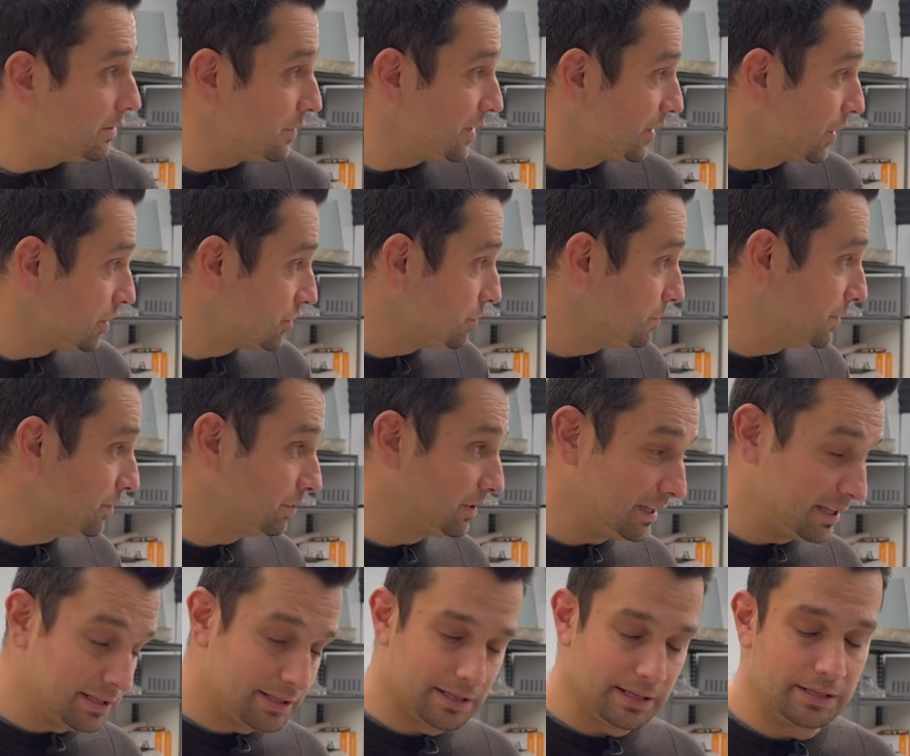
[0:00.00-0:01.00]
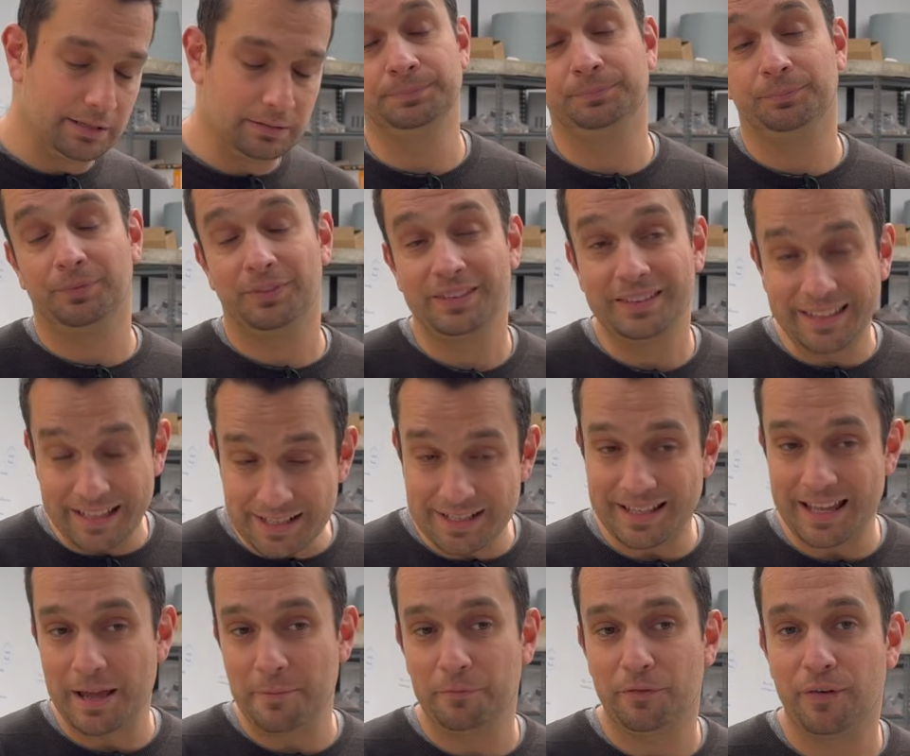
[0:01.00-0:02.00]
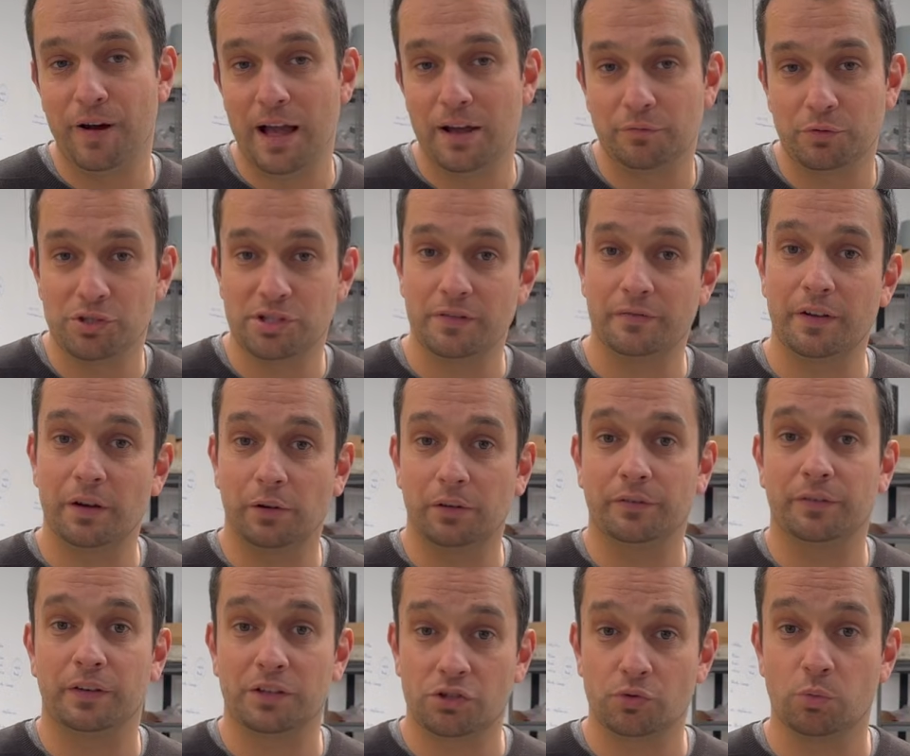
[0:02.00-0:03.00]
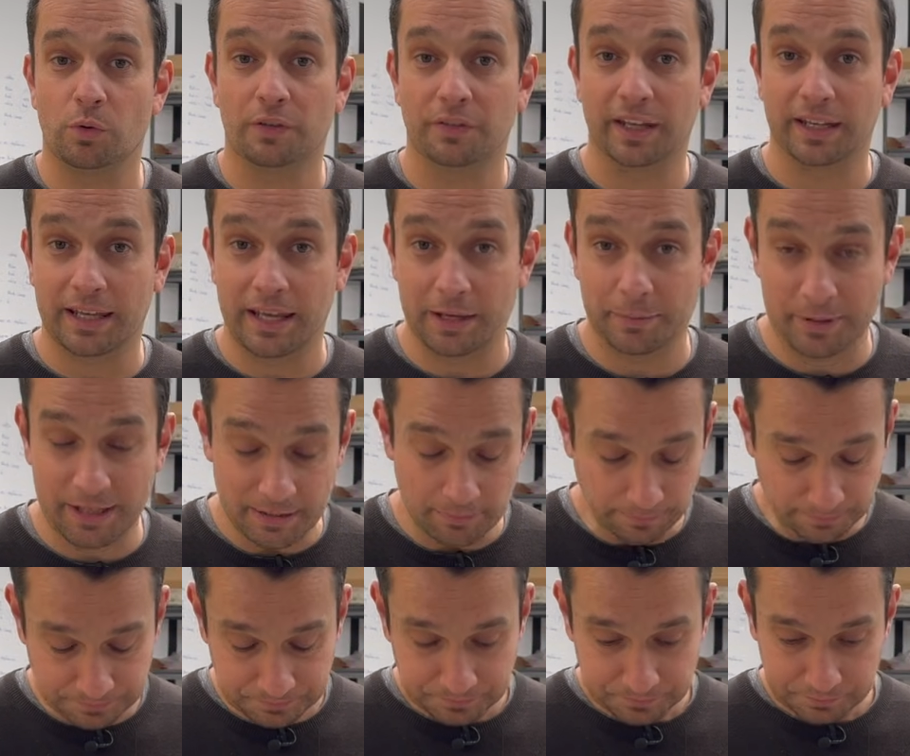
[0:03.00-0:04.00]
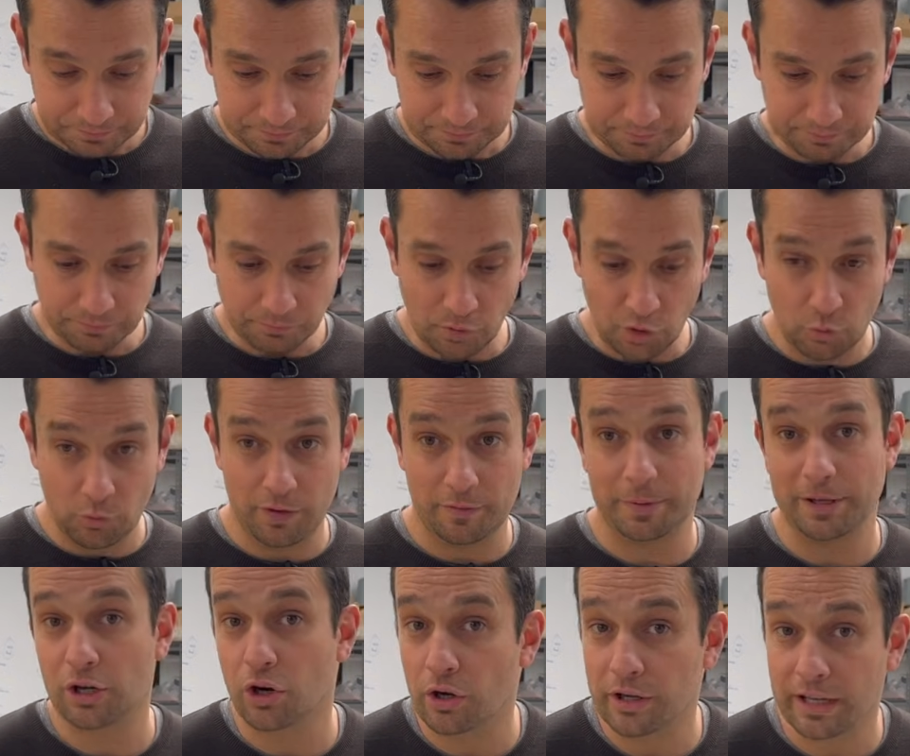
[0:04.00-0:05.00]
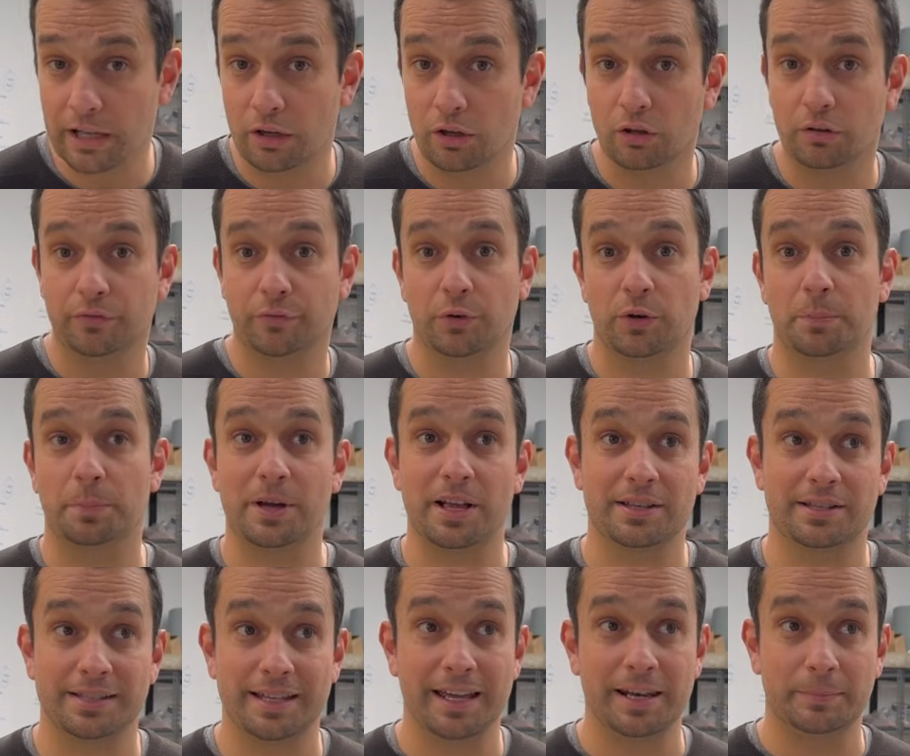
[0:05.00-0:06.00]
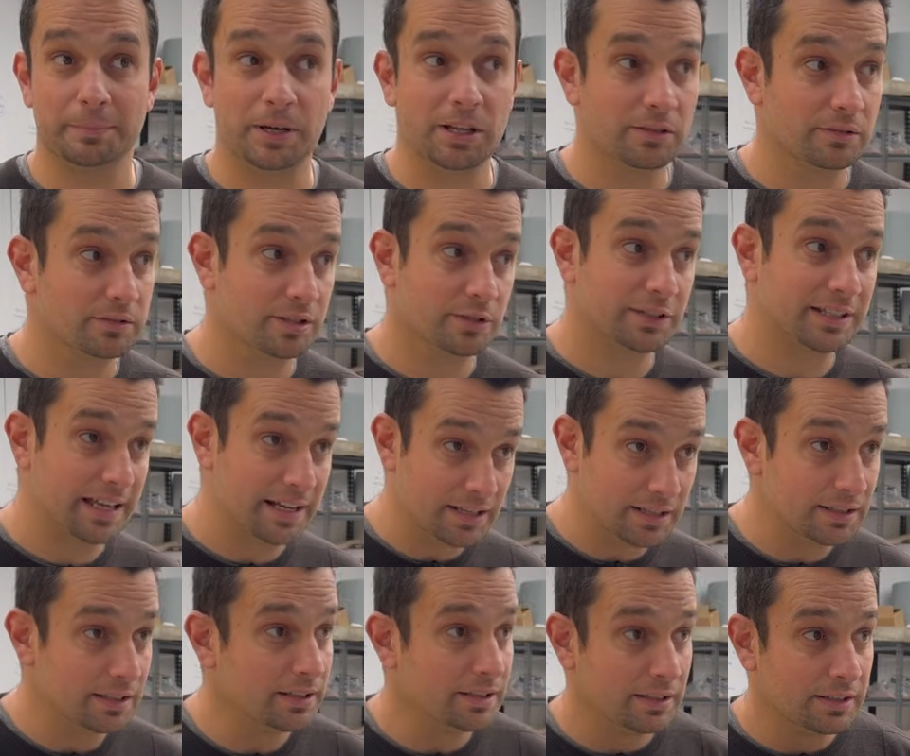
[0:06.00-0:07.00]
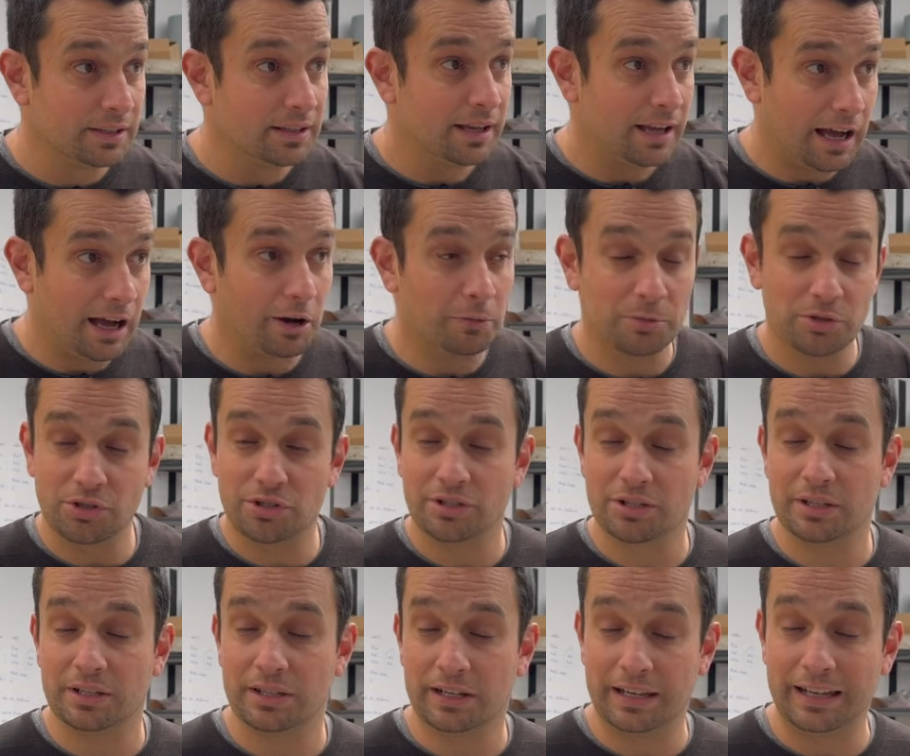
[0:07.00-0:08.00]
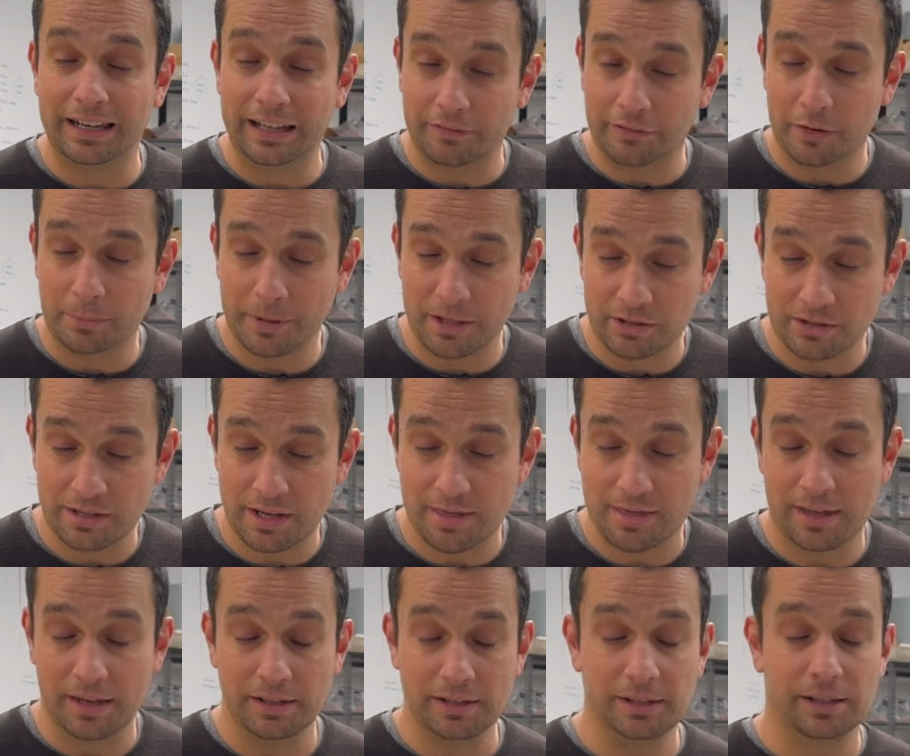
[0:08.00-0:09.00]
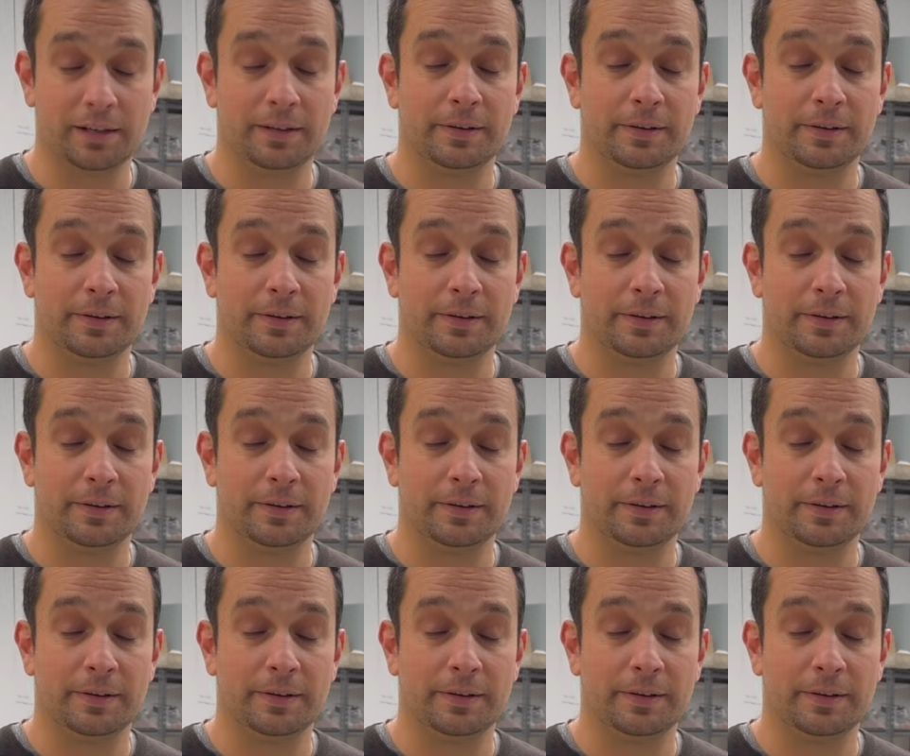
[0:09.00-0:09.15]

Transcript: we got to build this, and this M5 was the very first one that came in. We've been going along for the past 10 months, almost 11 months, I think.